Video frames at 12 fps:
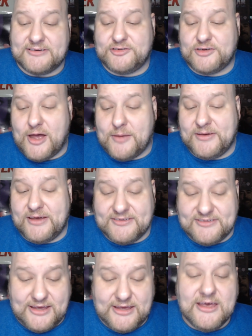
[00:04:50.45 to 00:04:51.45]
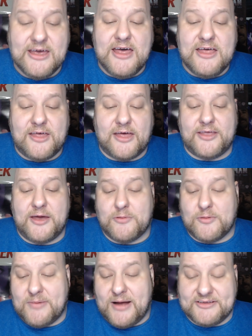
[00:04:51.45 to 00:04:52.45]
a child because he thought they
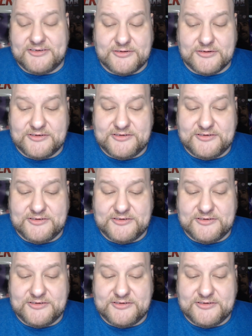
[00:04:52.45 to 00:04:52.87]
were monsters.